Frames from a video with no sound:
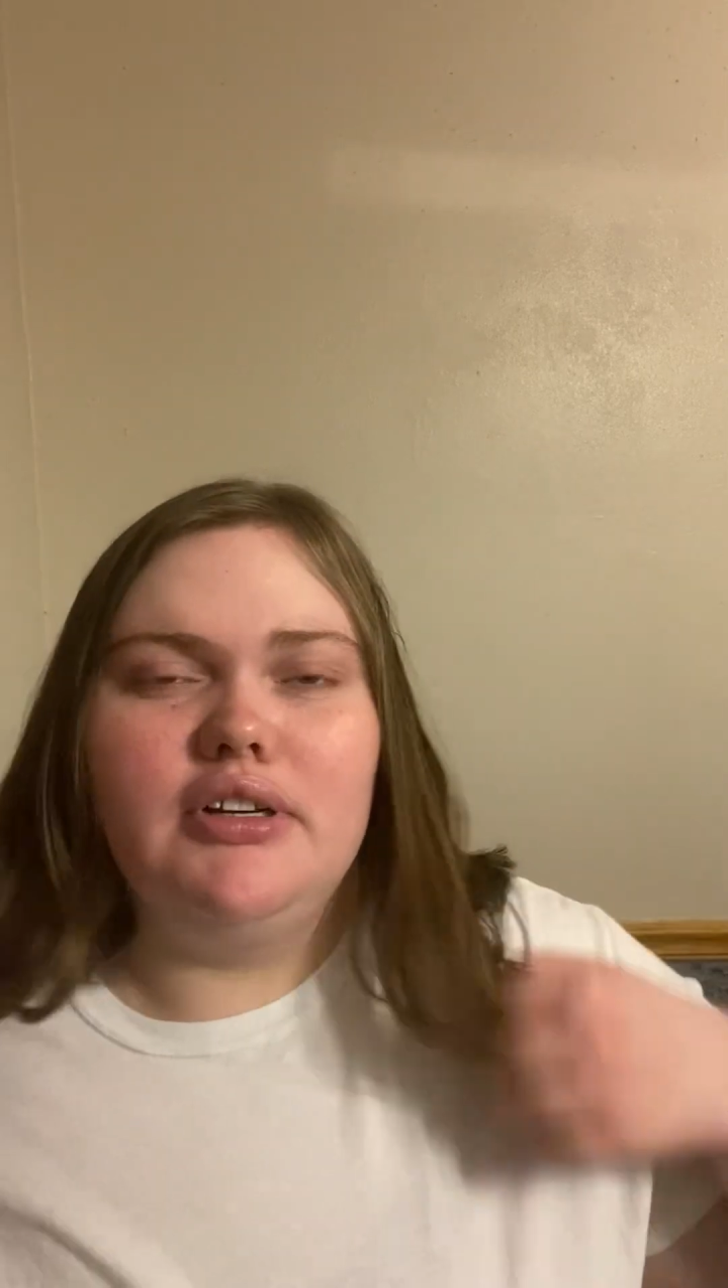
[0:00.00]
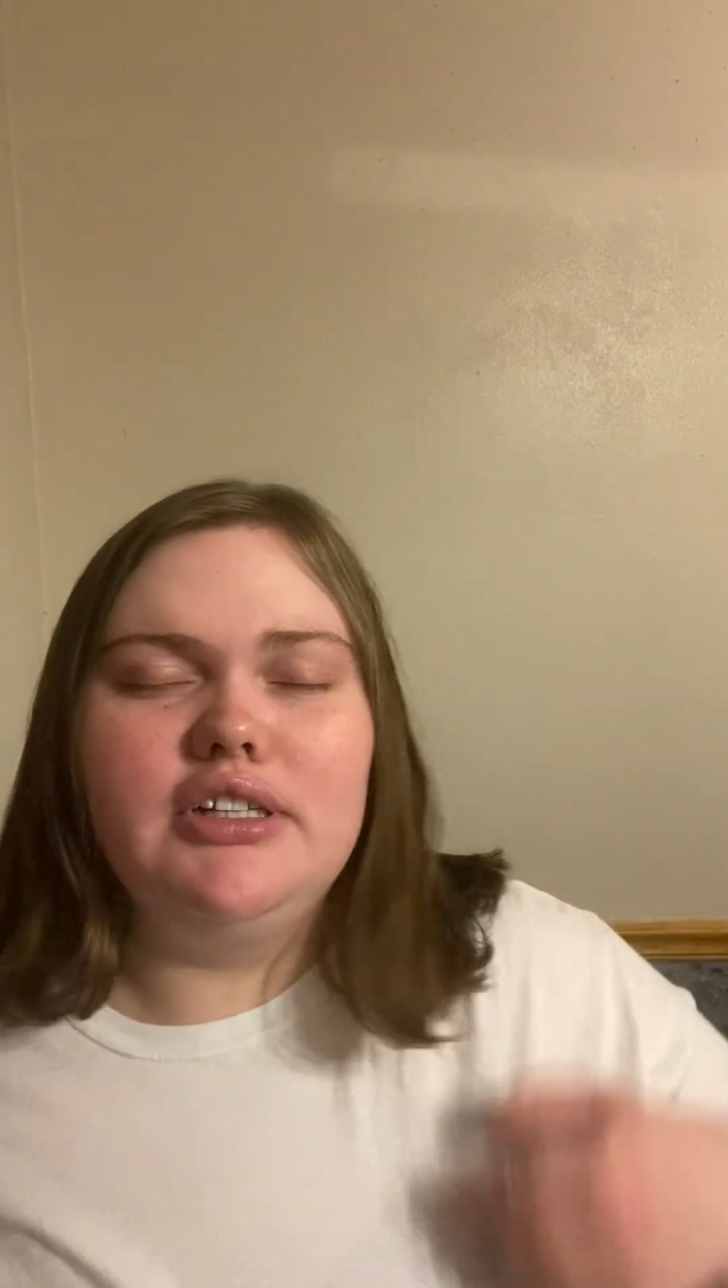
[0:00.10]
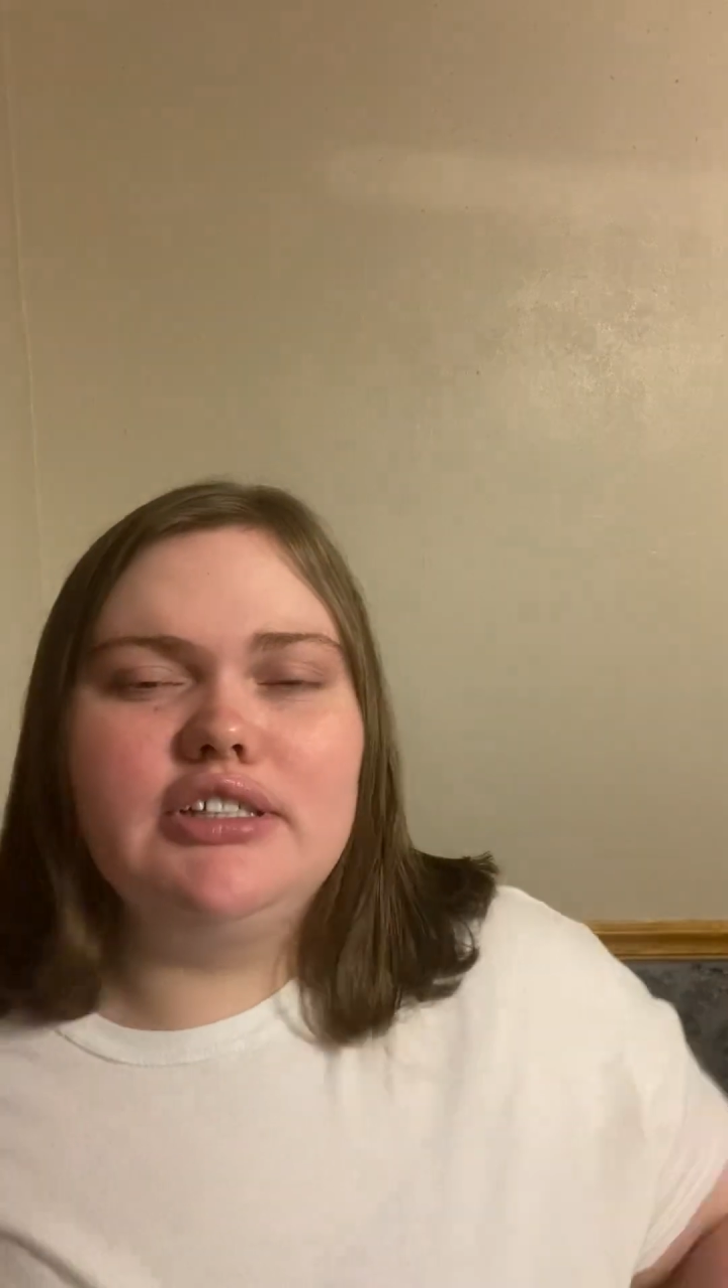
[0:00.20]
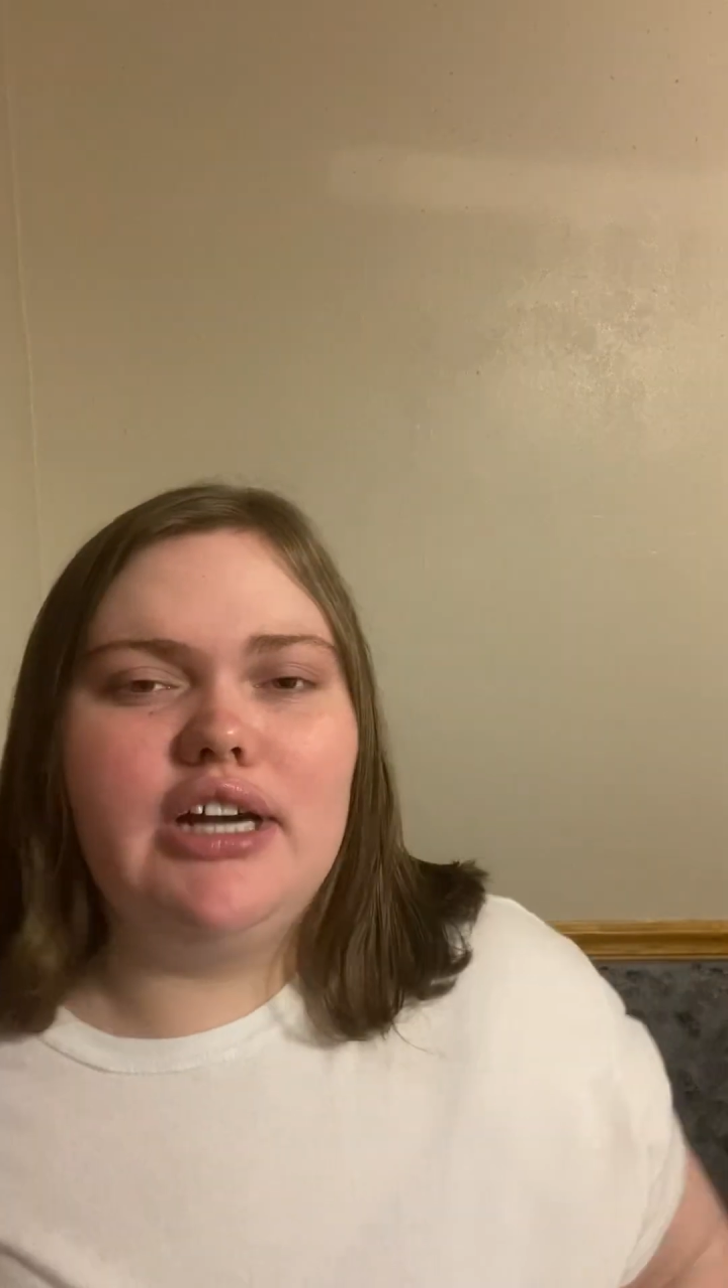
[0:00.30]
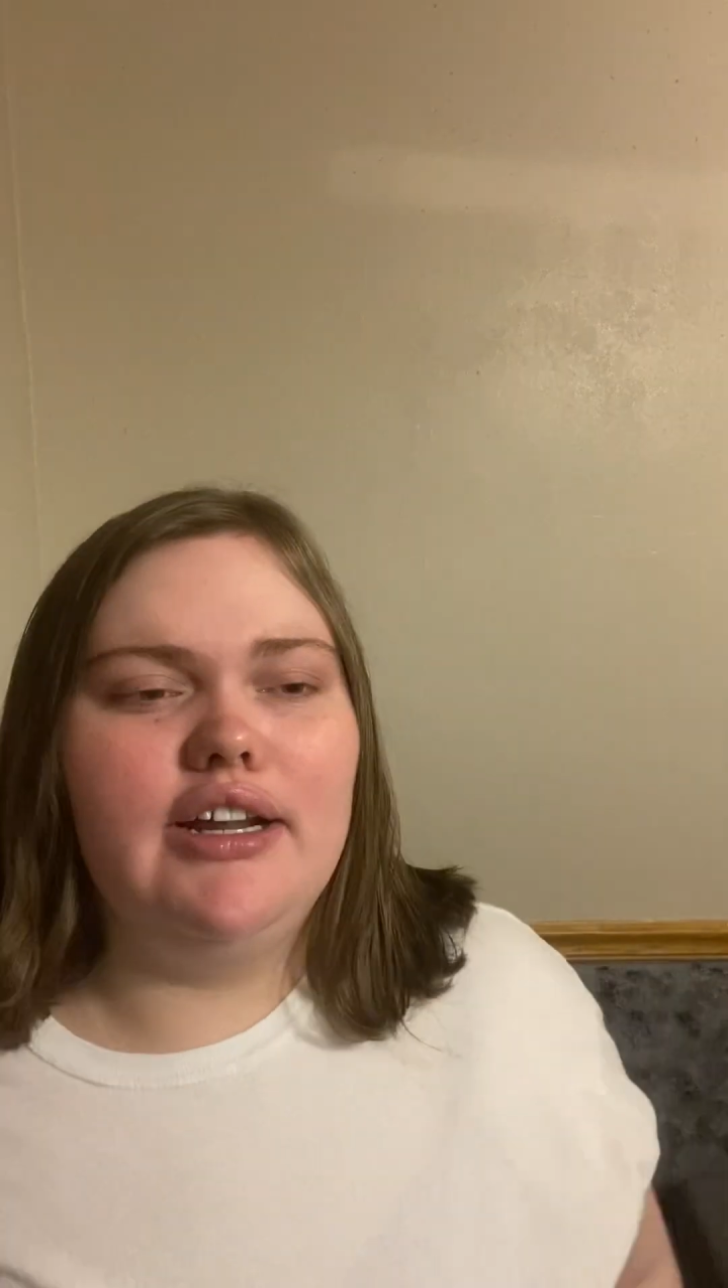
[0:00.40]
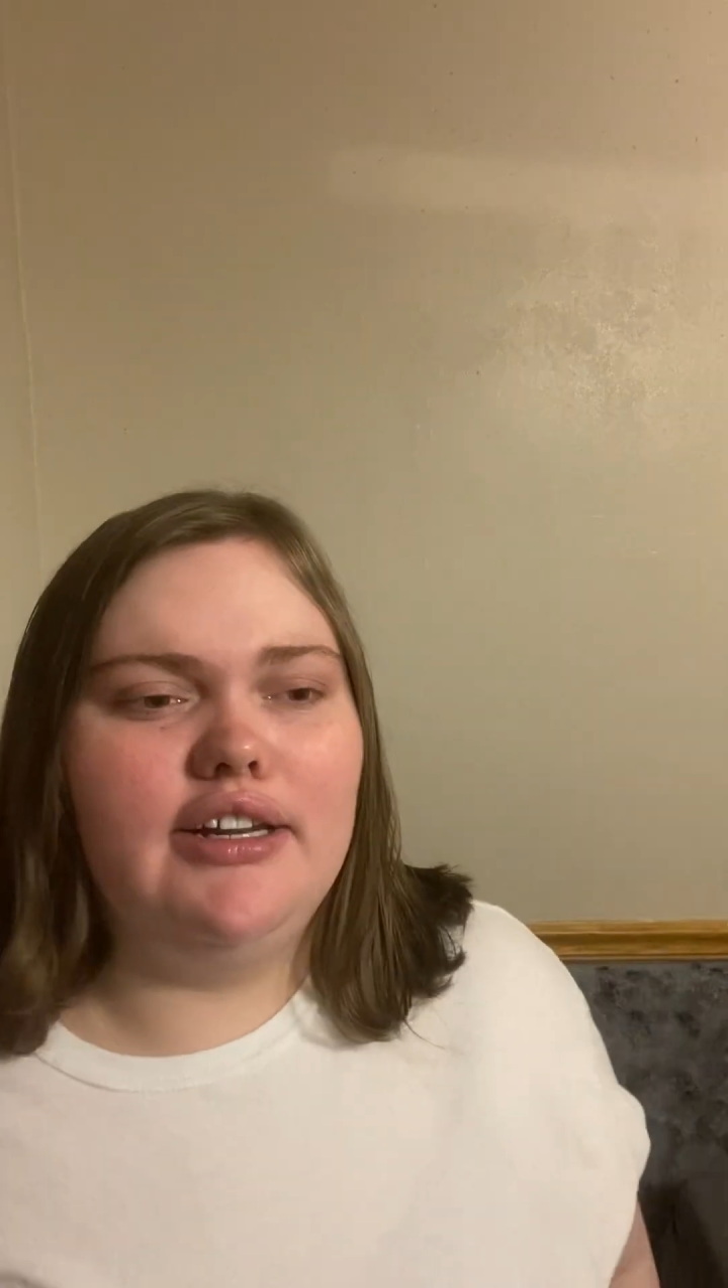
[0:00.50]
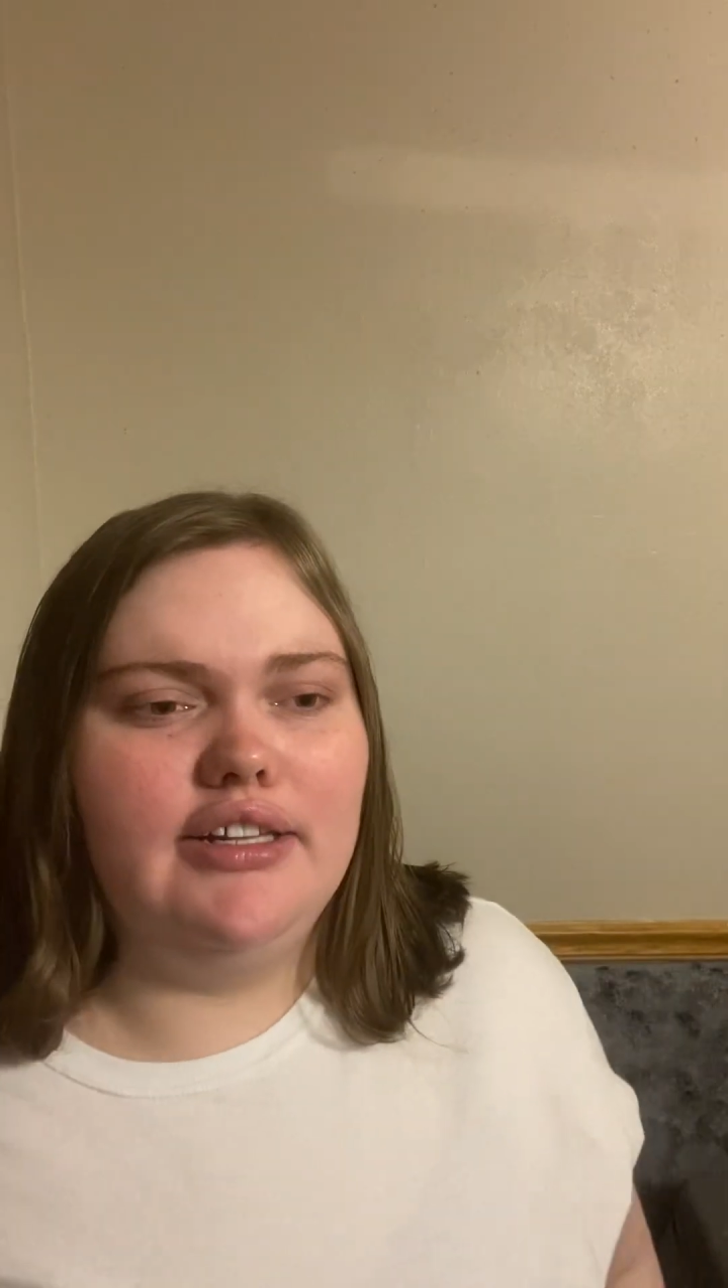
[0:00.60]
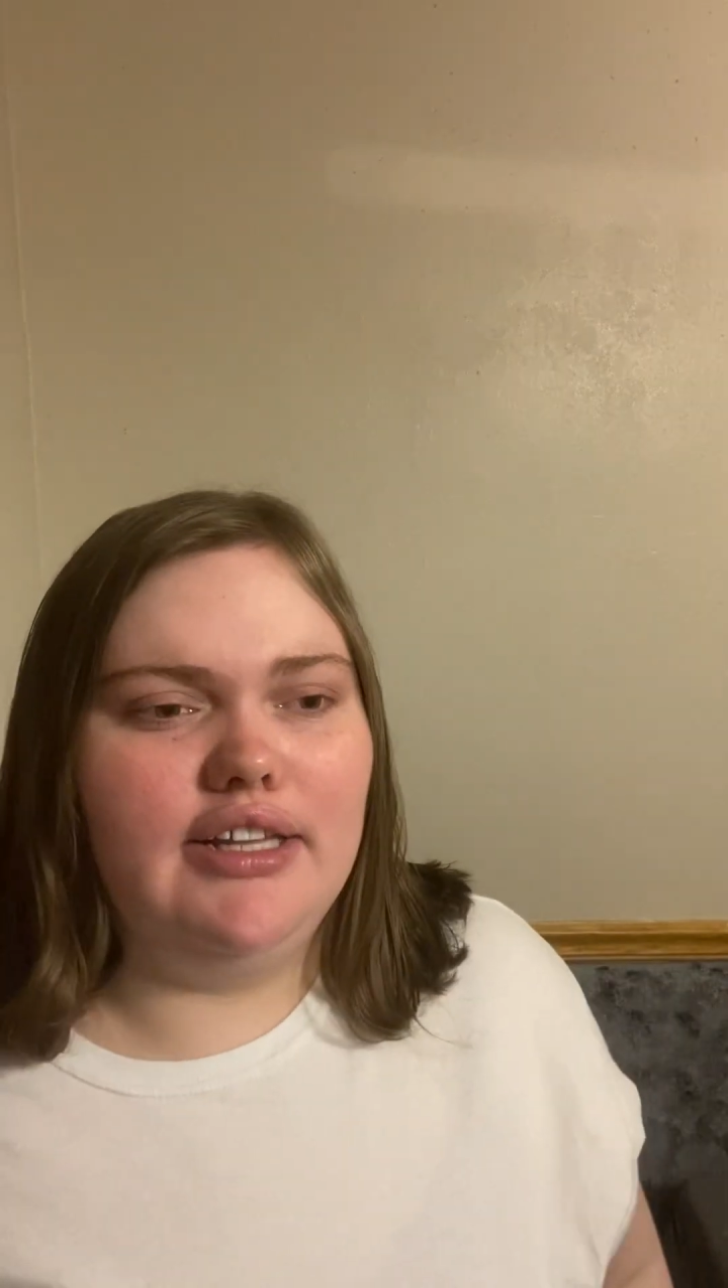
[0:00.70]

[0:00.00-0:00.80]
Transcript: excited and